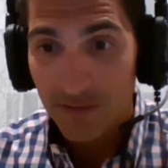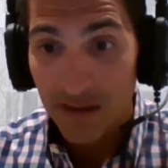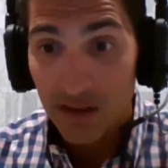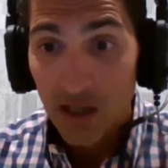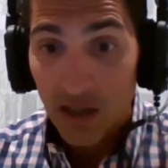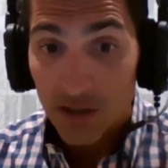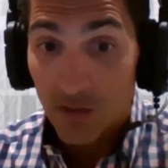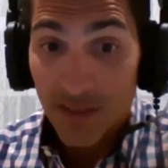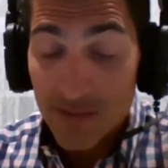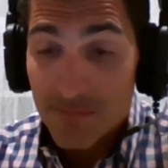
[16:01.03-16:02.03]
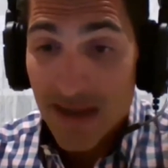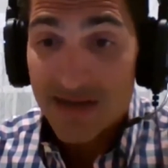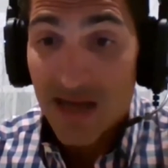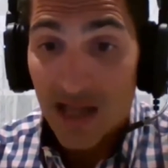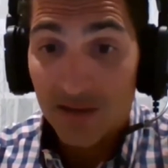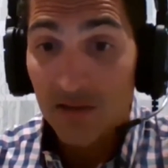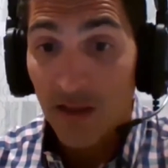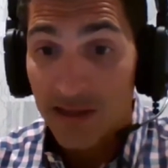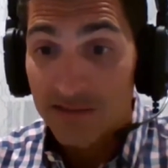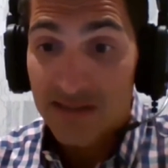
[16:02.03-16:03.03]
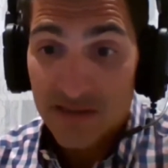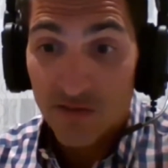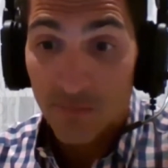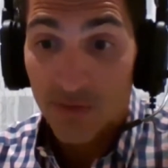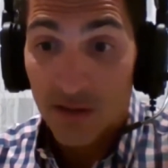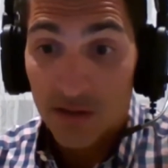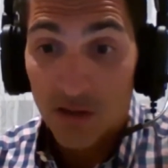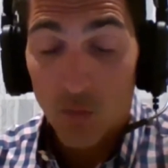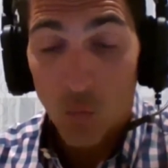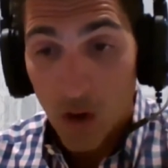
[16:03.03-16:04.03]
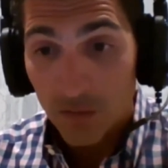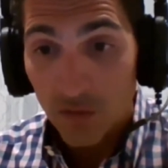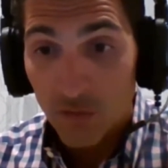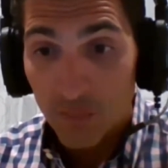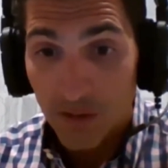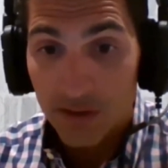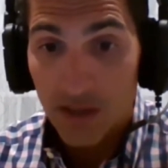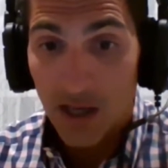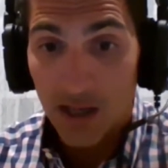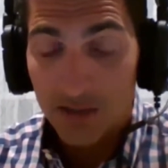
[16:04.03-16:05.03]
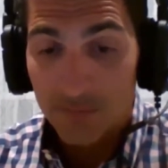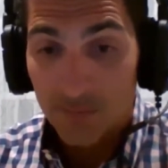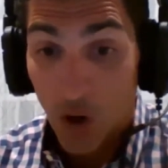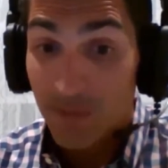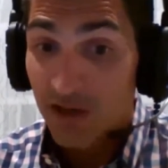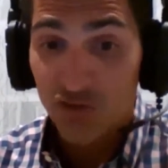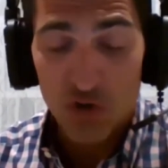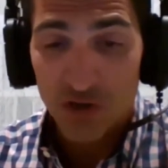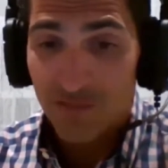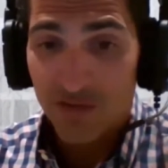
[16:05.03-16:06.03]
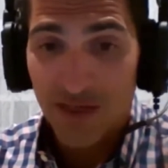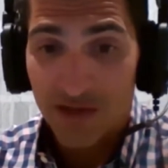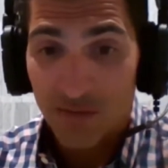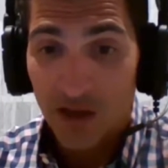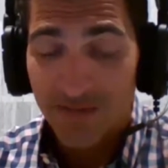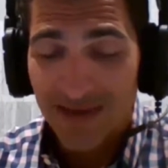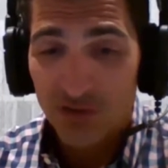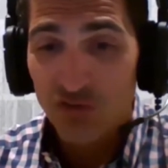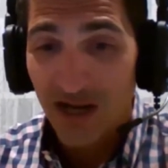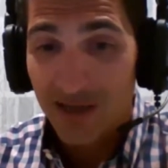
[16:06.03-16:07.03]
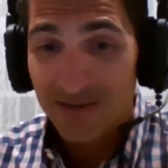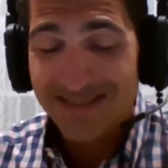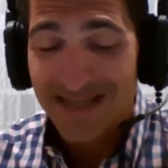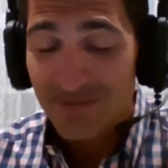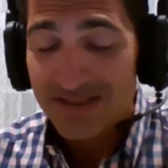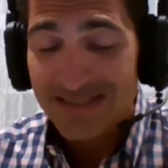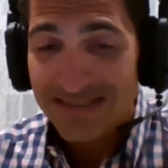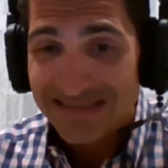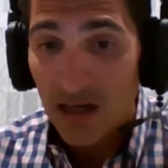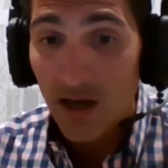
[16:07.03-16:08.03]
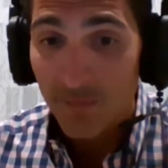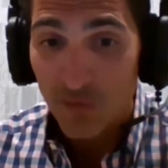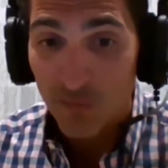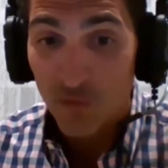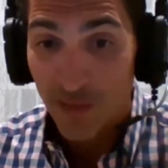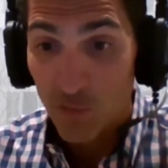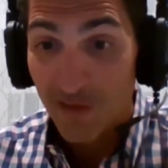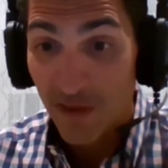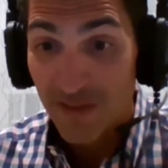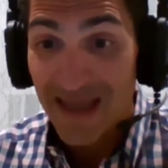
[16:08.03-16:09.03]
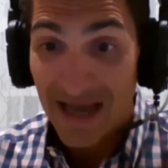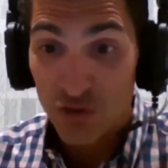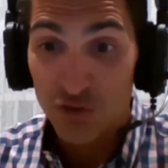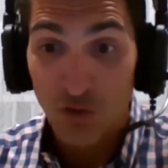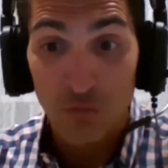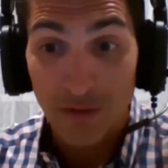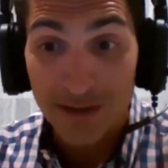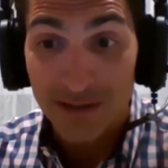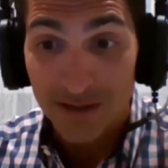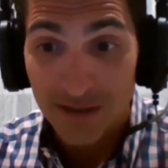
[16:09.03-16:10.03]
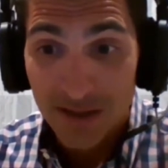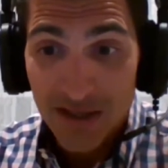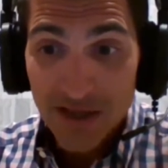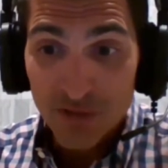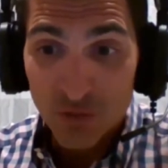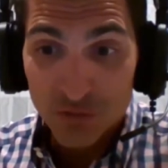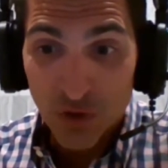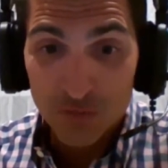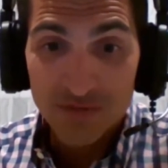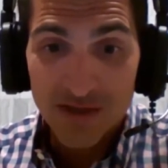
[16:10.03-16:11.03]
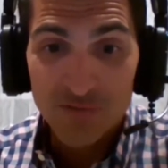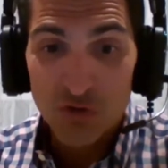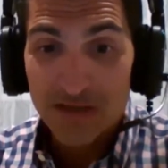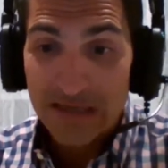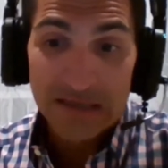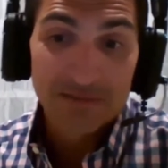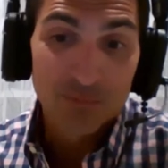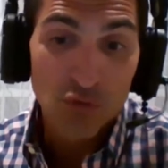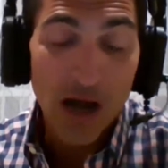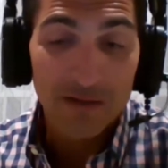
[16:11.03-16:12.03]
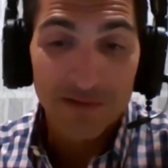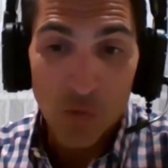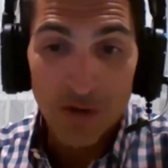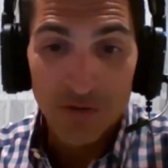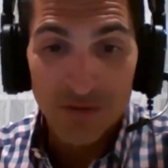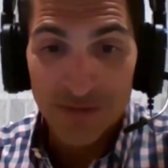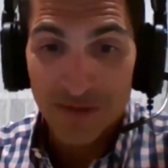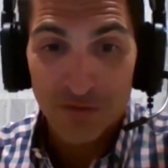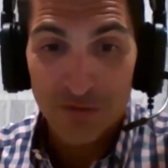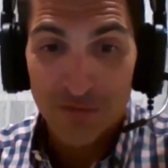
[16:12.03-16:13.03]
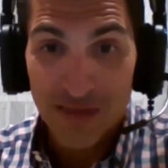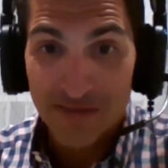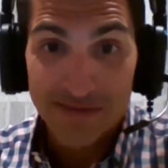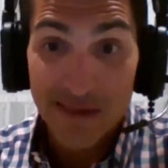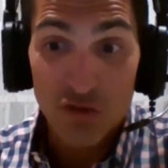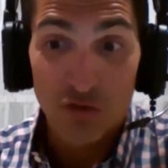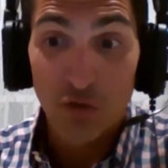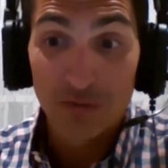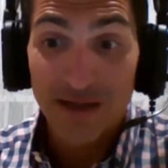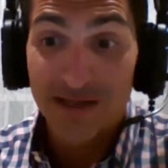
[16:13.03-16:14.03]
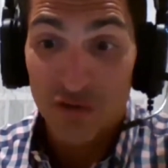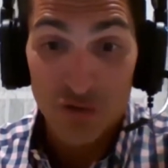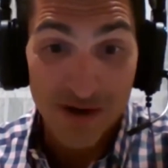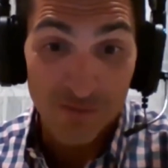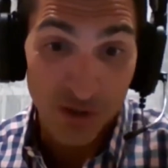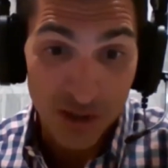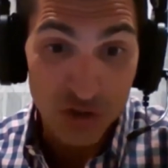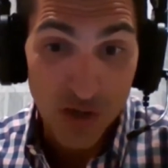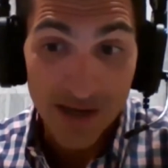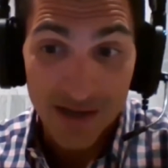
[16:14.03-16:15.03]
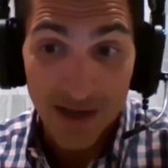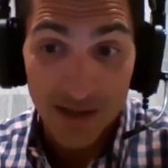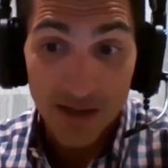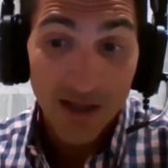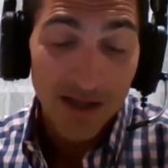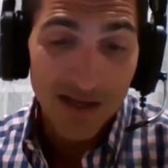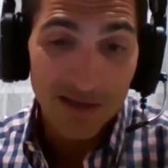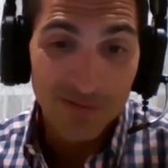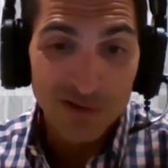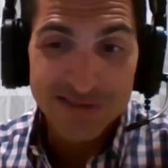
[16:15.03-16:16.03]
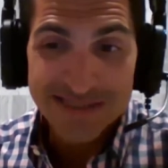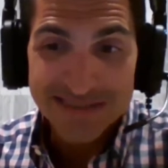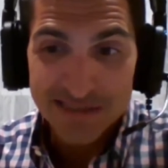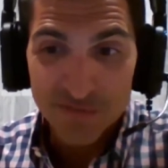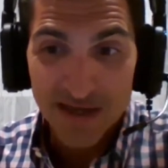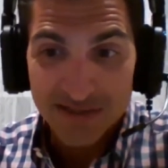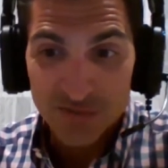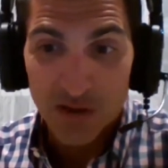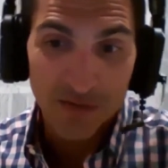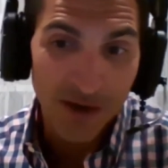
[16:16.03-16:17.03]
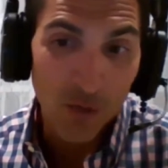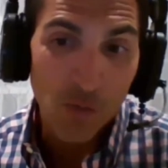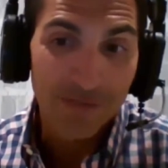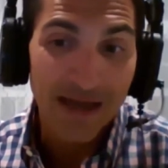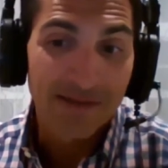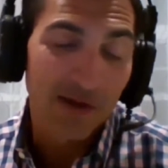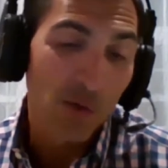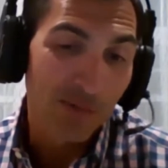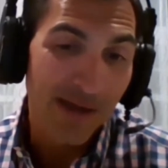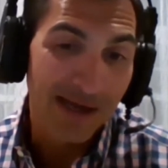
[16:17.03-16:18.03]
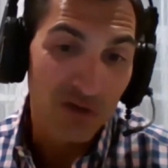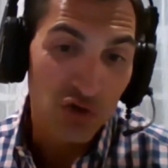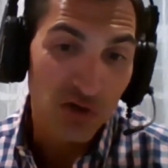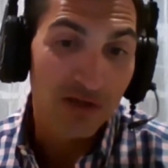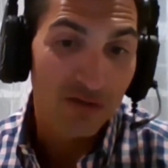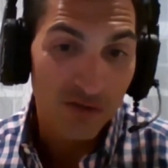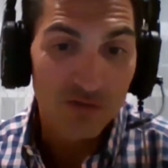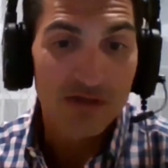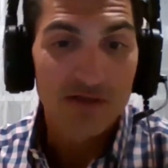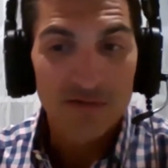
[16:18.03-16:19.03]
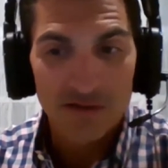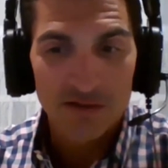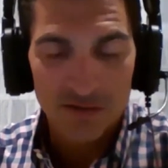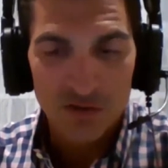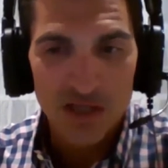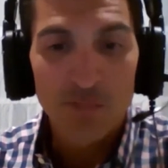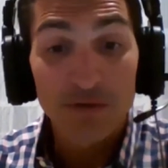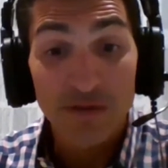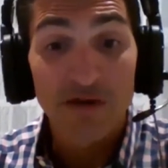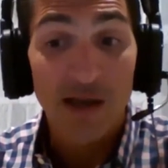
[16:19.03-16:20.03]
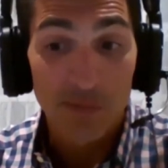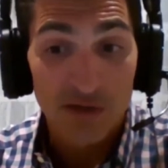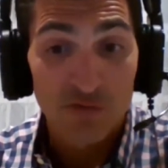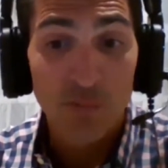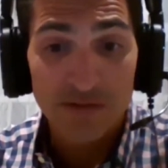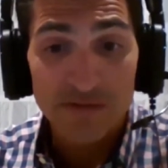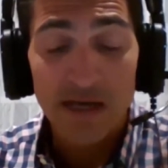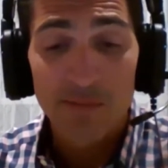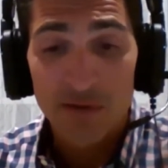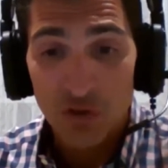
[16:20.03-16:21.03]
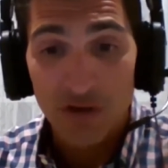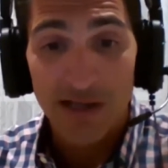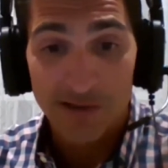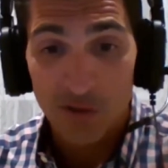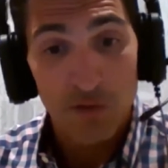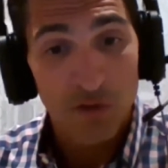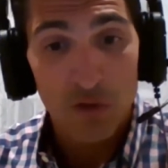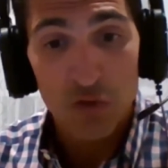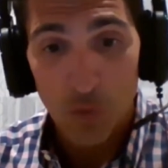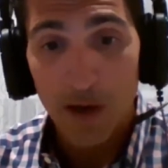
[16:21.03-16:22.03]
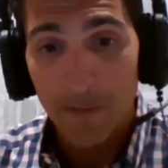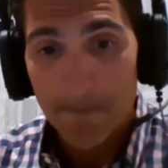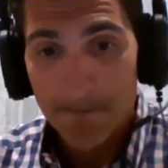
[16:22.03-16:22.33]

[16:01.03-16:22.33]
that they may not like to eat something once, but our pediatrician even said it, they have to try it about 17 times before they realize they actually don't like it. So don't give your kid broccoli once and think that they just don't like it and you're never going to try again. There's the easy fix. Well, they don't want that, they want mac and cheese. You need to put the time in. If you put the time in, you're going to get the results you want.